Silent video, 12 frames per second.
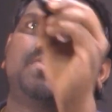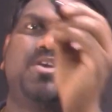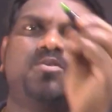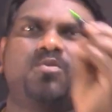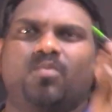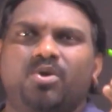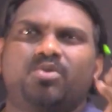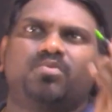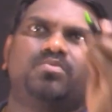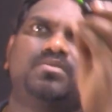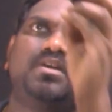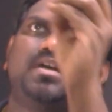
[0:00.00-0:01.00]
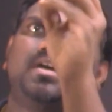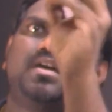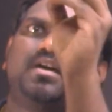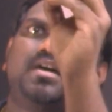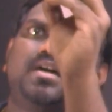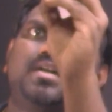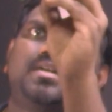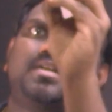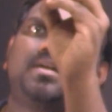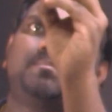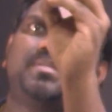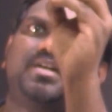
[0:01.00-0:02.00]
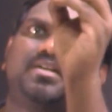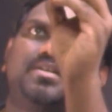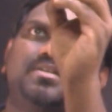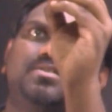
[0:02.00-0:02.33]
so I don't want to rub it.